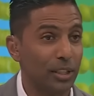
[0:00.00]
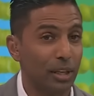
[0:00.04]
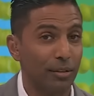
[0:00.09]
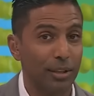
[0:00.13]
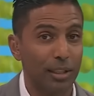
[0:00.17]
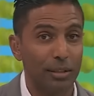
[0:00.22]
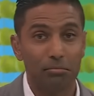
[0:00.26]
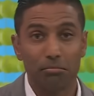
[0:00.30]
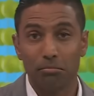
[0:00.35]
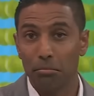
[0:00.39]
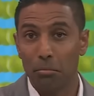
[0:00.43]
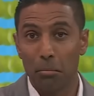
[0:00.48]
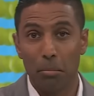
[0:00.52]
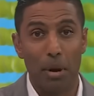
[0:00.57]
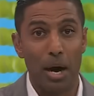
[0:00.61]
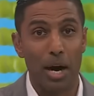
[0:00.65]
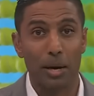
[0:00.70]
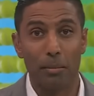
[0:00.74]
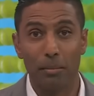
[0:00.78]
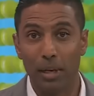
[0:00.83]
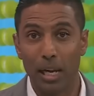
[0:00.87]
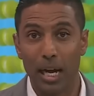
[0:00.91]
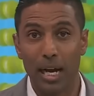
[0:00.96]
of it.
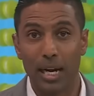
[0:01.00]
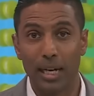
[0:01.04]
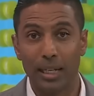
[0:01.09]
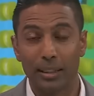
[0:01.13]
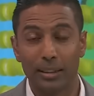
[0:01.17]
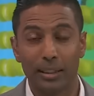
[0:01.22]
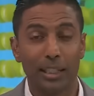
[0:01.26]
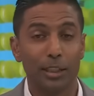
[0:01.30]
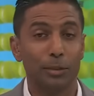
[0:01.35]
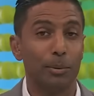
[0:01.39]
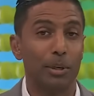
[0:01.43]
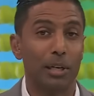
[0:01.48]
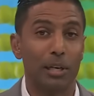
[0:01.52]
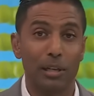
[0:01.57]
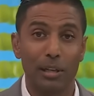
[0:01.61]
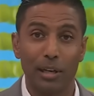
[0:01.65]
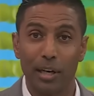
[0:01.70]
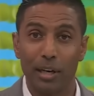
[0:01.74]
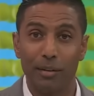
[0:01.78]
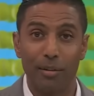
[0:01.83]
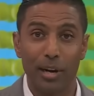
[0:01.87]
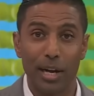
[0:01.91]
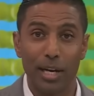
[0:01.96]
Bottom line, he has been
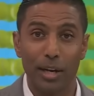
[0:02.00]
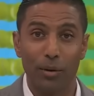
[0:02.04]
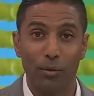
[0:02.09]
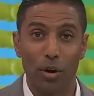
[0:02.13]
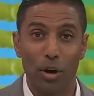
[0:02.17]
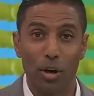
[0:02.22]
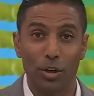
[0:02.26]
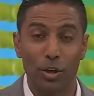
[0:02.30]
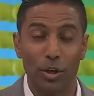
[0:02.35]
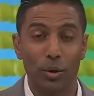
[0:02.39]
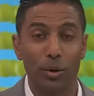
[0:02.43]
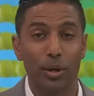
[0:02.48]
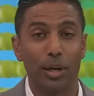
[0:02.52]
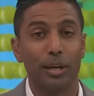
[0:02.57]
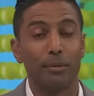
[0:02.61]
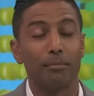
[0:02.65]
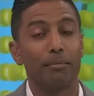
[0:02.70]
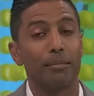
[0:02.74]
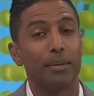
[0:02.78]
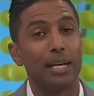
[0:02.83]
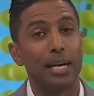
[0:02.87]
cleared of any wrongdoing.